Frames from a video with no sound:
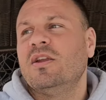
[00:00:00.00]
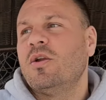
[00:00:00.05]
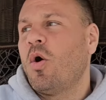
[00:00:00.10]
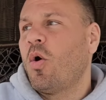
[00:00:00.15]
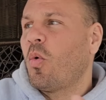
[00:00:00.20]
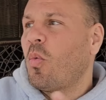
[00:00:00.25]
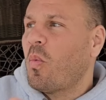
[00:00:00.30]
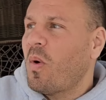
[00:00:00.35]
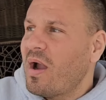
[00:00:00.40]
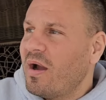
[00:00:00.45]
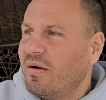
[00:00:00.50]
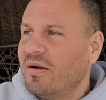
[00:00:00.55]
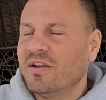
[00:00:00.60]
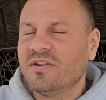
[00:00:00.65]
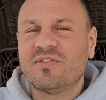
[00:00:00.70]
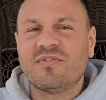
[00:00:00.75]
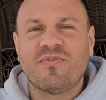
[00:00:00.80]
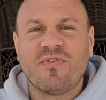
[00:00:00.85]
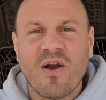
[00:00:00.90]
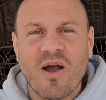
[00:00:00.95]
it or where
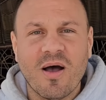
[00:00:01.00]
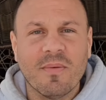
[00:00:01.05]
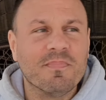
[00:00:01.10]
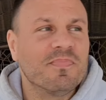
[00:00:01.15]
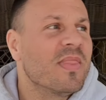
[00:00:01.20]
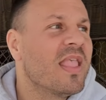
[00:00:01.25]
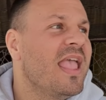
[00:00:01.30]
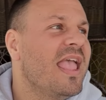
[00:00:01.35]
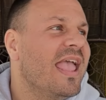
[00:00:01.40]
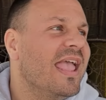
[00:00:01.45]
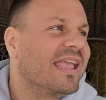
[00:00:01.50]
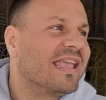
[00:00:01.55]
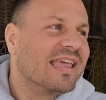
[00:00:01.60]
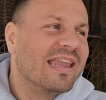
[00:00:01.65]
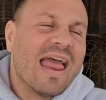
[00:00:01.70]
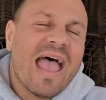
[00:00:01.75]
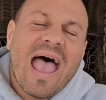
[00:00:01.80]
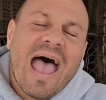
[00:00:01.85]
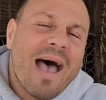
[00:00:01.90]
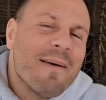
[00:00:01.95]
it's from. It
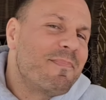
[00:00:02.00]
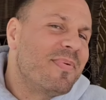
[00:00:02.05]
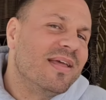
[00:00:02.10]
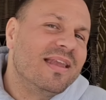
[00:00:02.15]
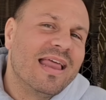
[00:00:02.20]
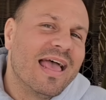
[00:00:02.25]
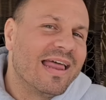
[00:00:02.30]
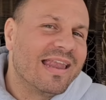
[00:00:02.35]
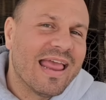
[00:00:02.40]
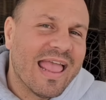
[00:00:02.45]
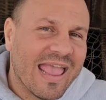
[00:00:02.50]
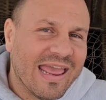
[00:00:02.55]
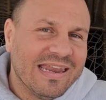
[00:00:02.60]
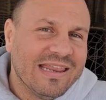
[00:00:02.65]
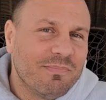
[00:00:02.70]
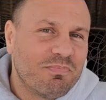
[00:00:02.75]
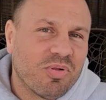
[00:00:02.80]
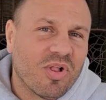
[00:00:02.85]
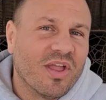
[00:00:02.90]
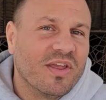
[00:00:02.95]
can happen at
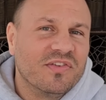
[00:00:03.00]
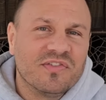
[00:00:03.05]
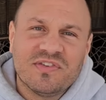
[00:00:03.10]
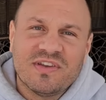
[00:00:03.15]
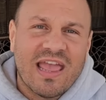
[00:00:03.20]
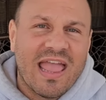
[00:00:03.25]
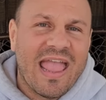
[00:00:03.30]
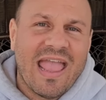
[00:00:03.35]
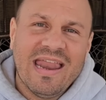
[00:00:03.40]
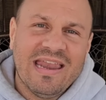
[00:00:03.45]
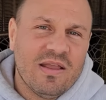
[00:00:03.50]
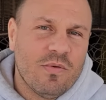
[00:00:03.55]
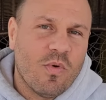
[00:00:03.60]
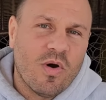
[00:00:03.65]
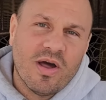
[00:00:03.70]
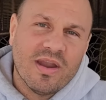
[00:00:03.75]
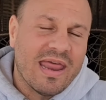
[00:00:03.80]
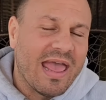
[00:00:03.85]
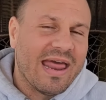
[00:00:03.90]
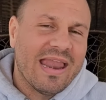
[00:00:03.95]
any place to
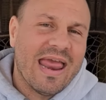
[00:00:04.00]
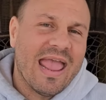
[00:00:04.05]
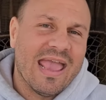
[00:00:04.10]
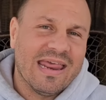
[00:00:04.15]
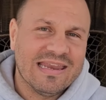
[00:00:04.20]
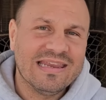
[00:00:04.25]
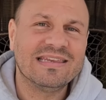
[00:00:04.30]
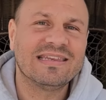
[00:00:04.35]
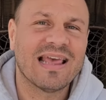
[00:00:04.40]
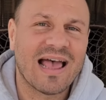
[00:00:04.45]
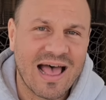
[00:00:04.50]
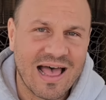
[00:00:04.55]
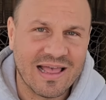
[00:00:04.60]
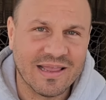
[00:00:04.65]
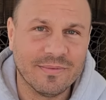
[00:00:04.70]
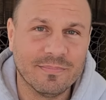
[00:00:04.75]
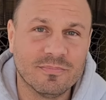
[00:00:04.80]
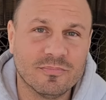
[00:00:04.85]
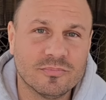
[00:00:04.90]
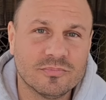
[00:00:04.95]
anyone at any
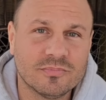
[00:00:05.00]
time.